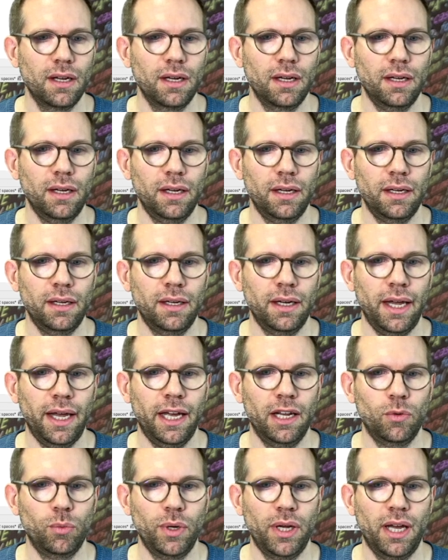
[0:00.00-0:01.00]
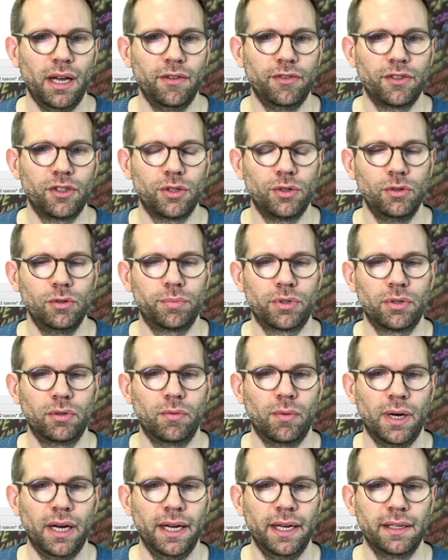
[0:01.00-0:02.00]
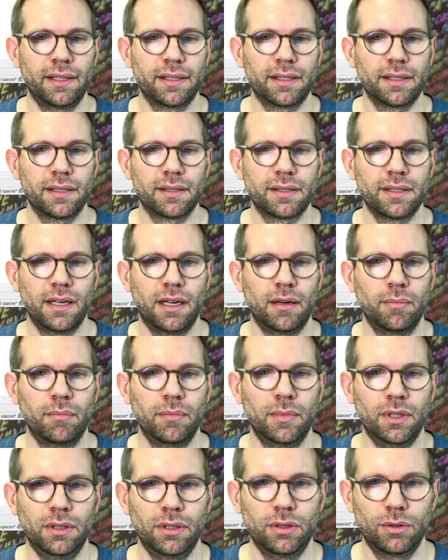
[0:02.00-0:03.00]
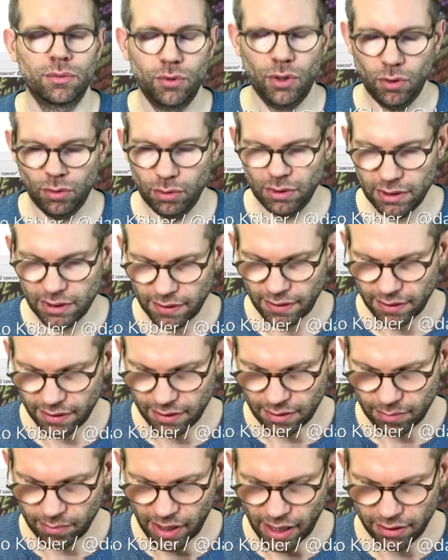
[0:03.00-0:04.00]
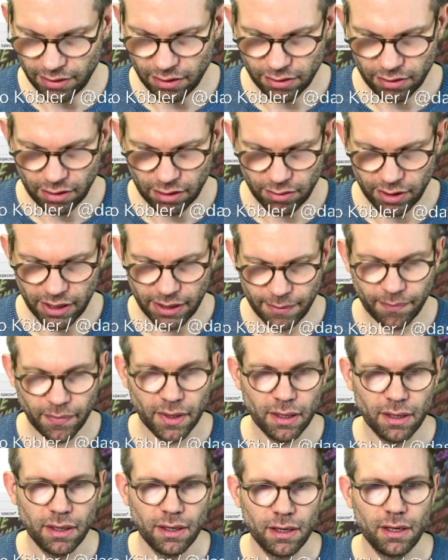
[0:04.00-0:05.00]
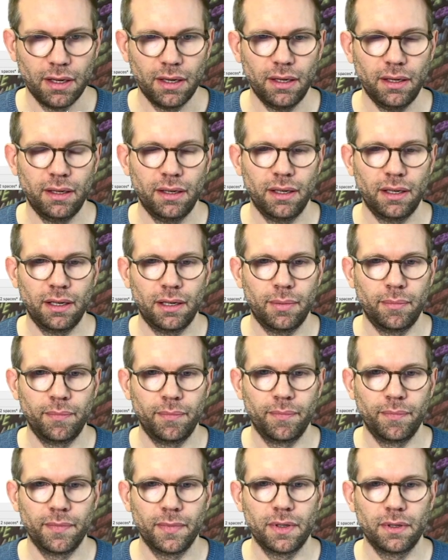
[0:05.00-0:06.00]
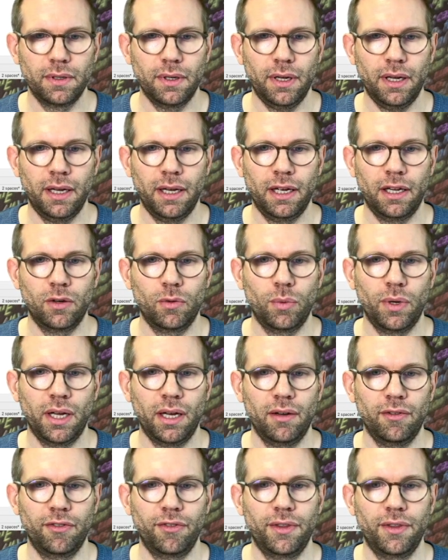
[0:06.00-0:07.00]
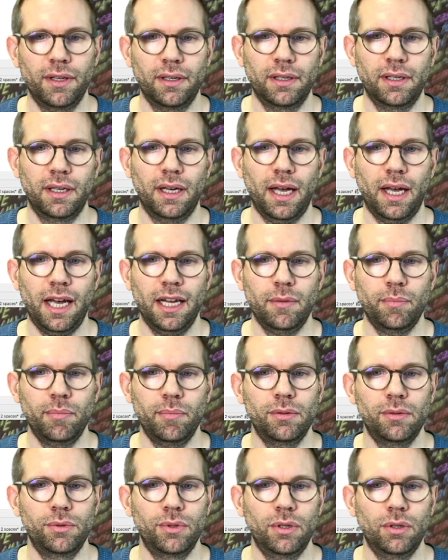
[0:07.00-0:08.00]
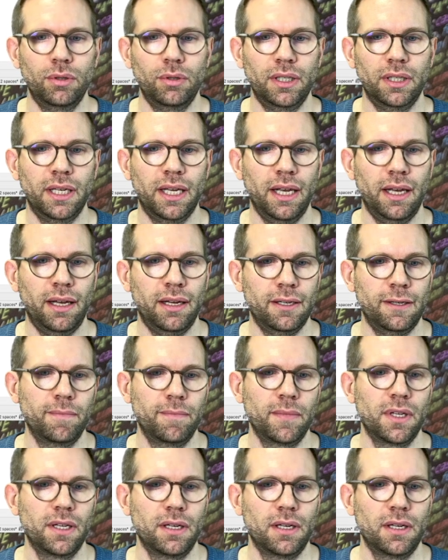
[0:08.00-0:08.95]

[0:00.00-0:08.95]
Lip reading: And we have to provide some roles. This is mandatory. And we have the admin role again.